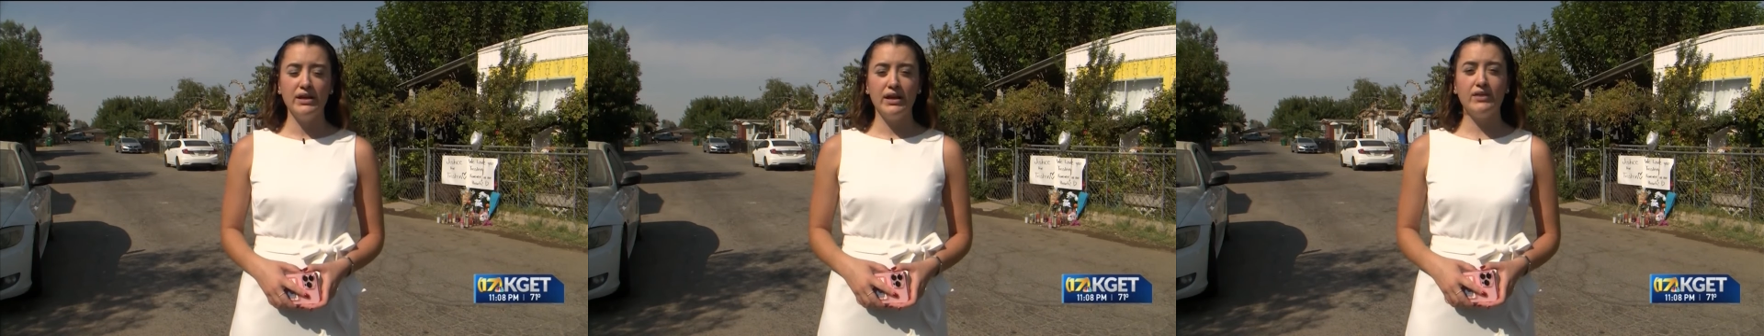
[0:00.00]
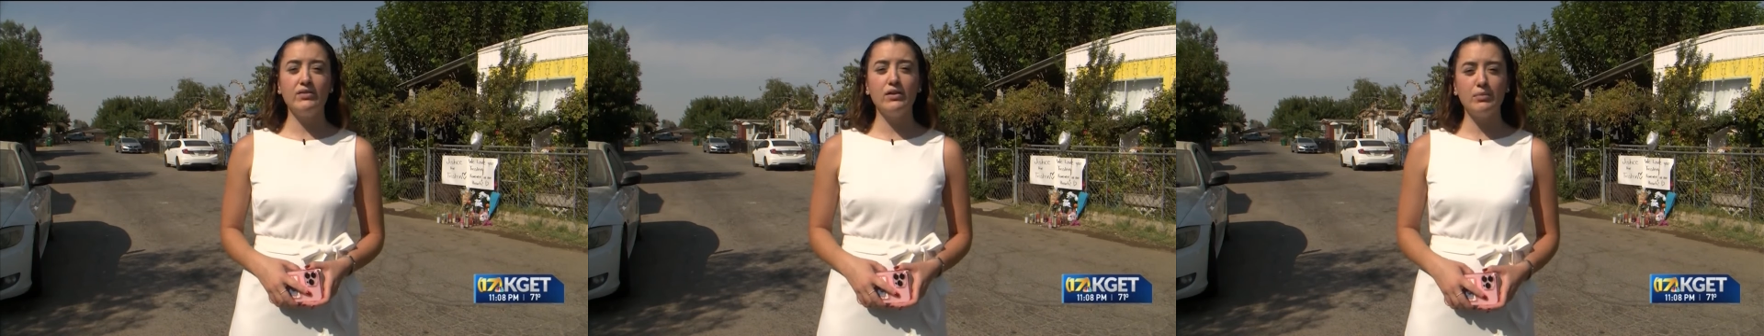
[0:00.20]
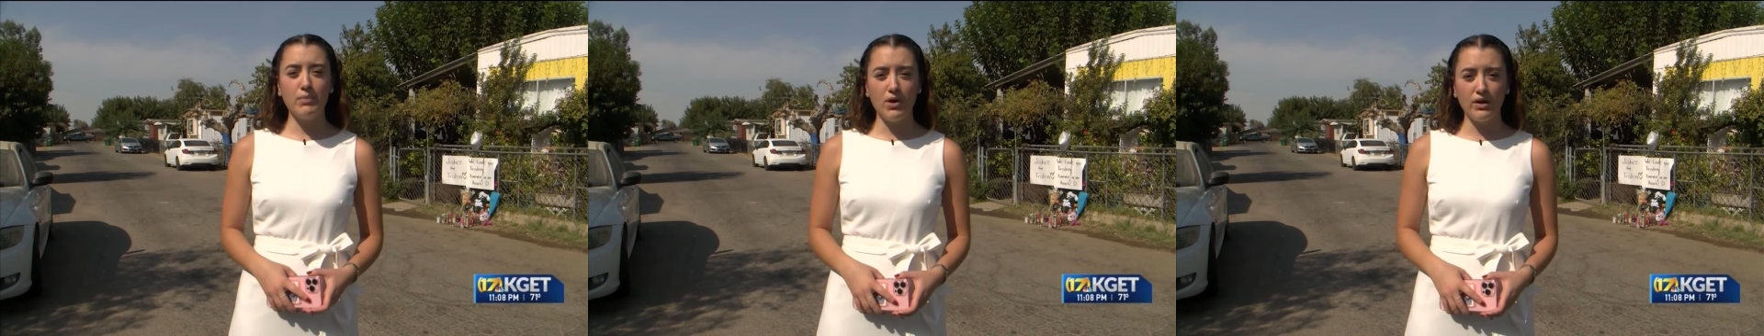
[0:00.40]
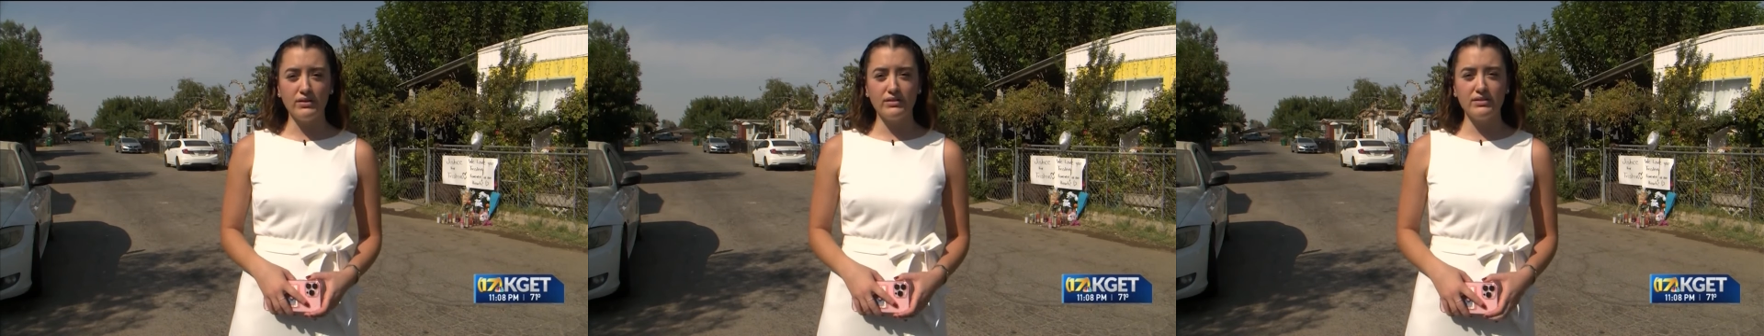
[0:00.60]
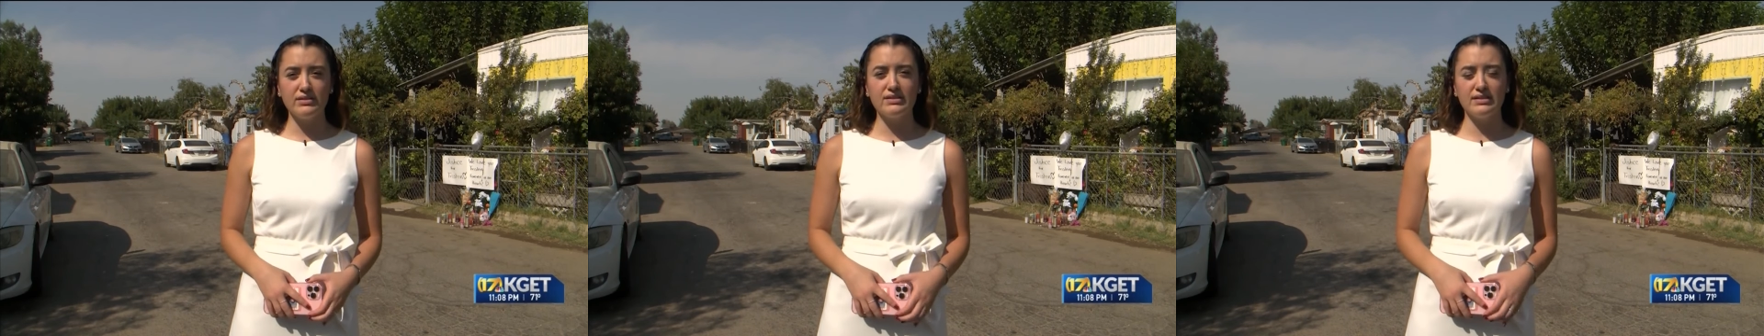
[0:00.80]
In
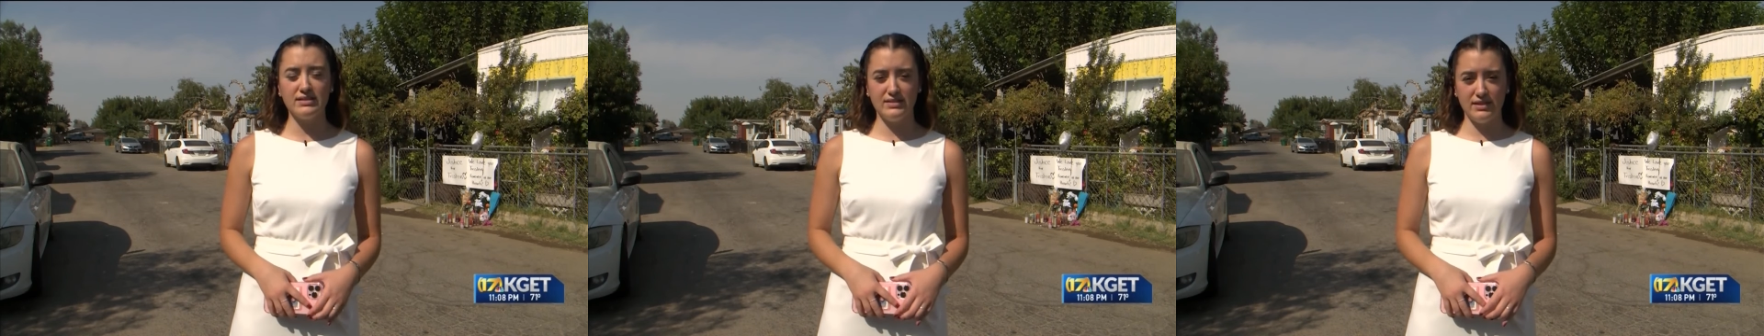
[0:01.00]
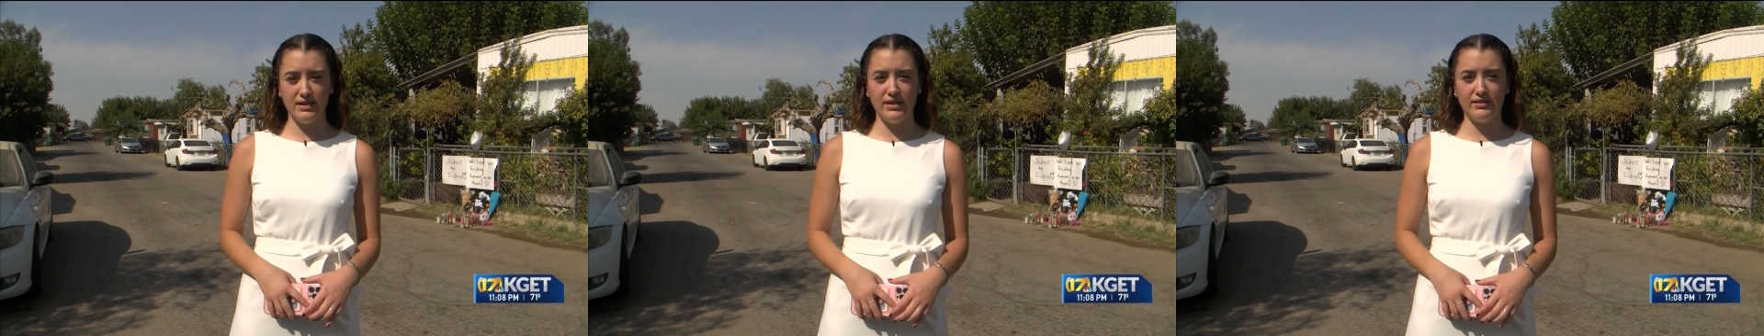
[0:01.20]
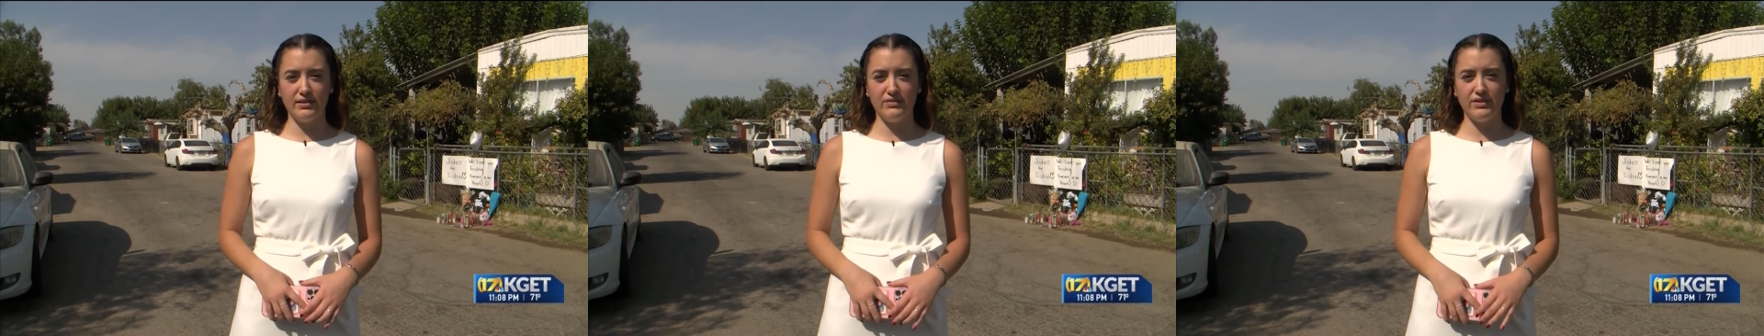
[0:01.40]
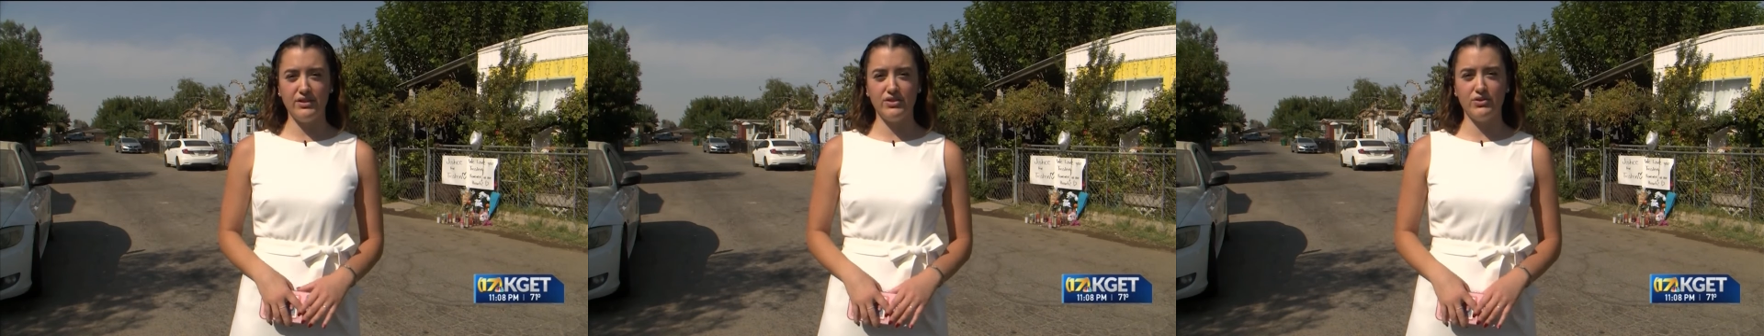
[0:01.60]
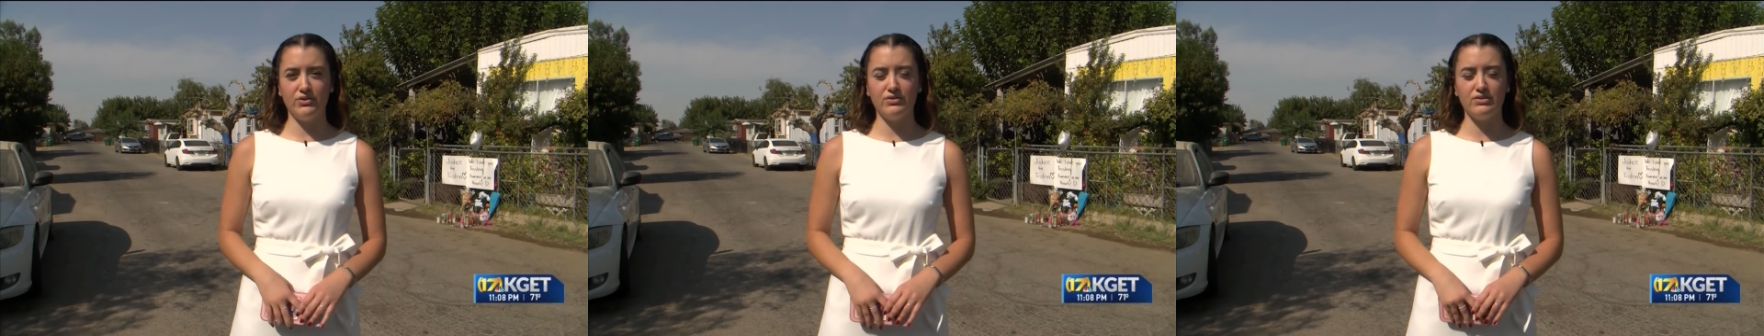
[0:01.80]
Lamont, Cecilia
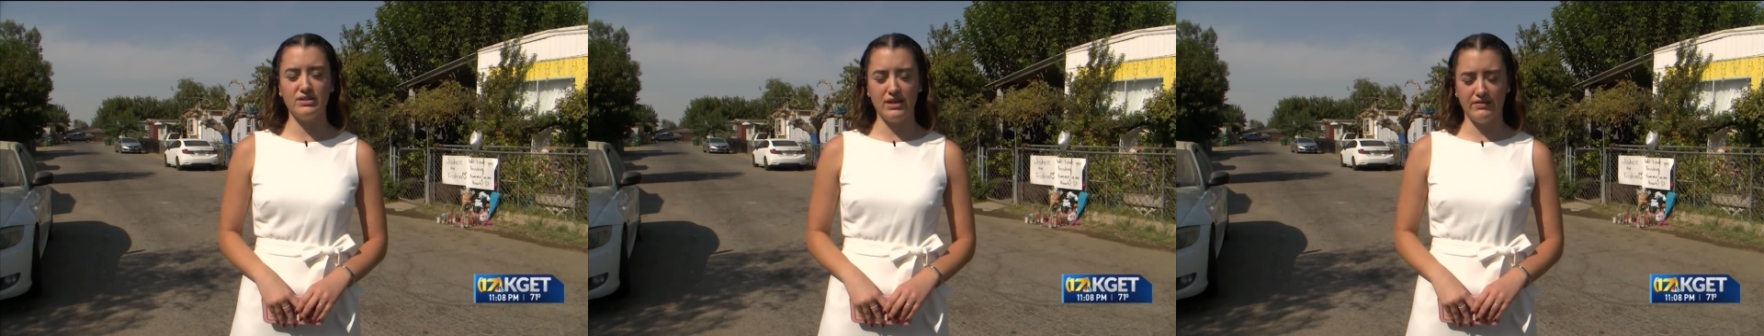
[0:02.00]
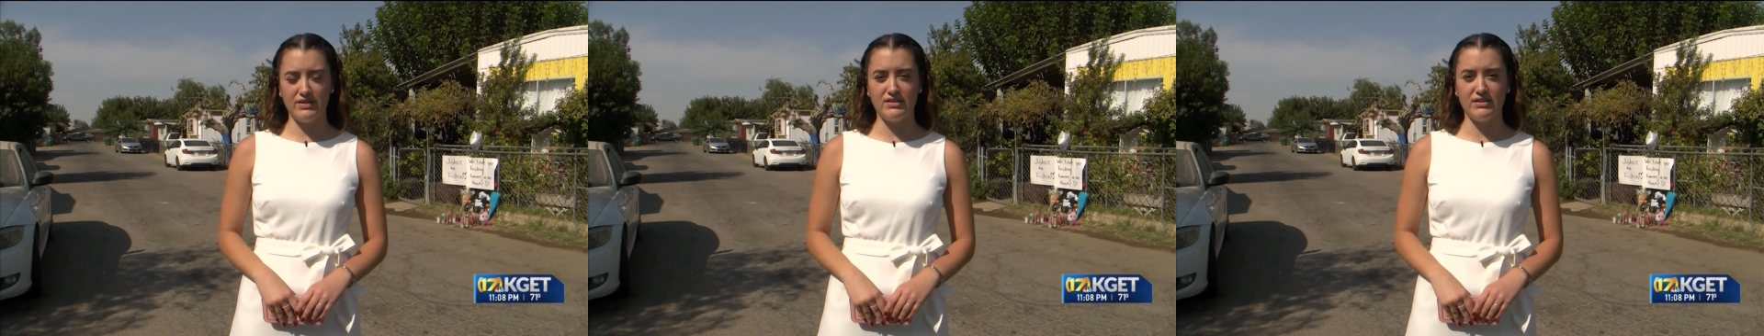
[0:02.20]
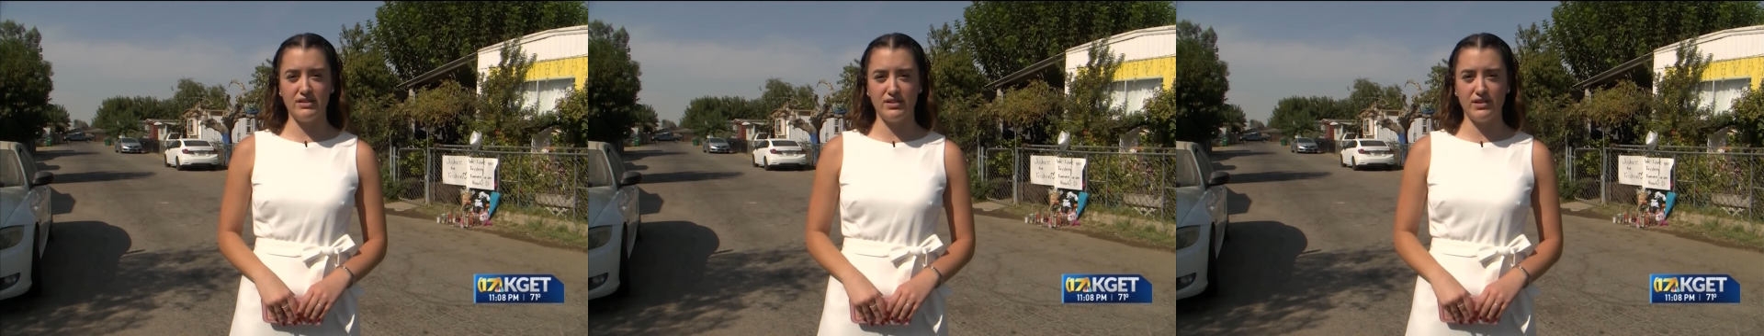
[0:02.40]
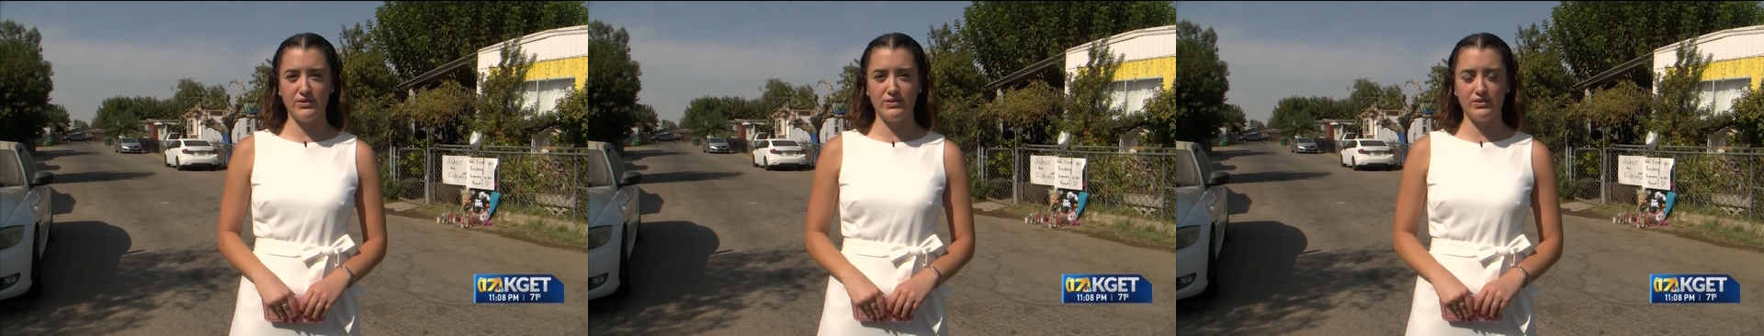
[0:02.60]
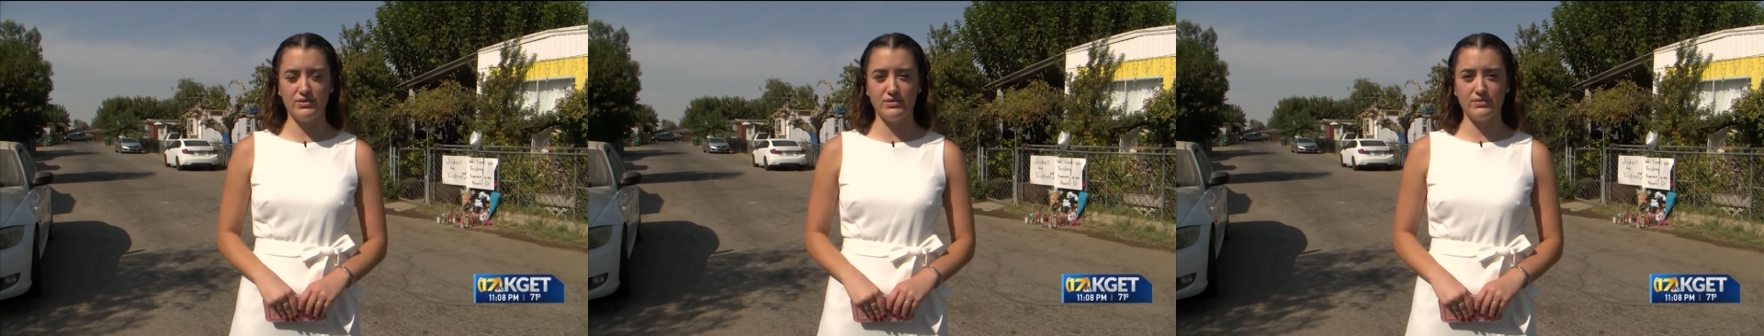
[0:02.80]
Trevino, 17
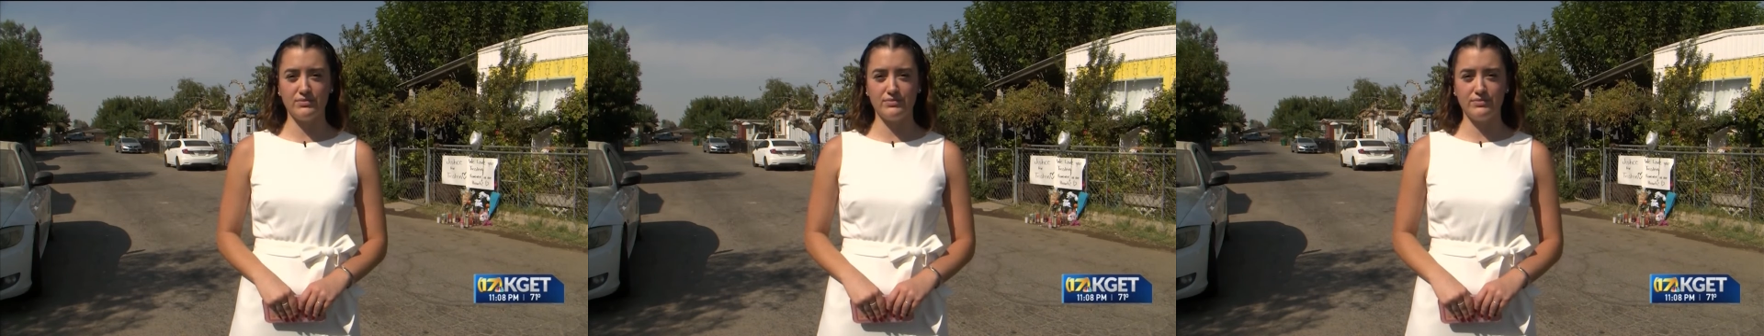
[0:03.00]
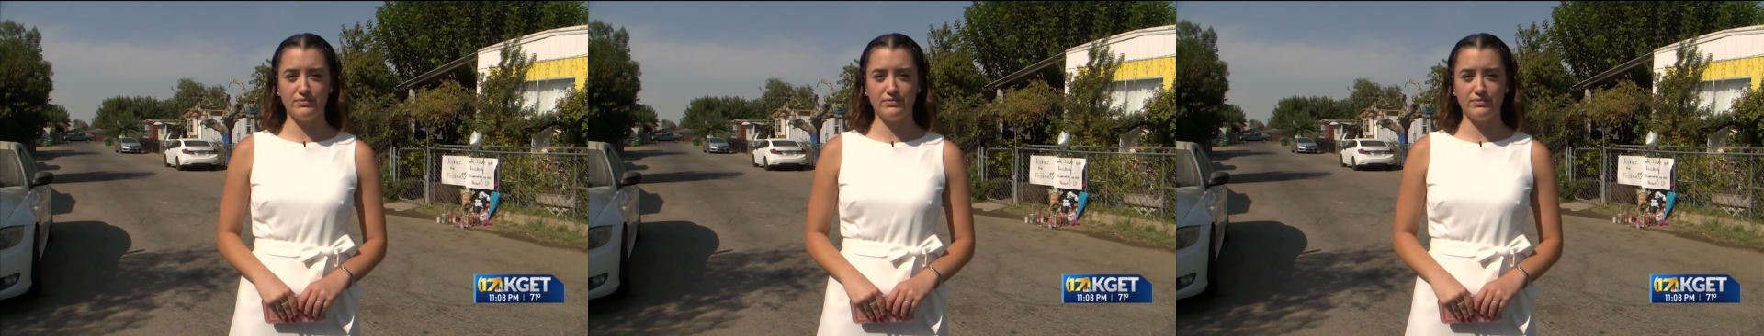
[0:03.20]
News.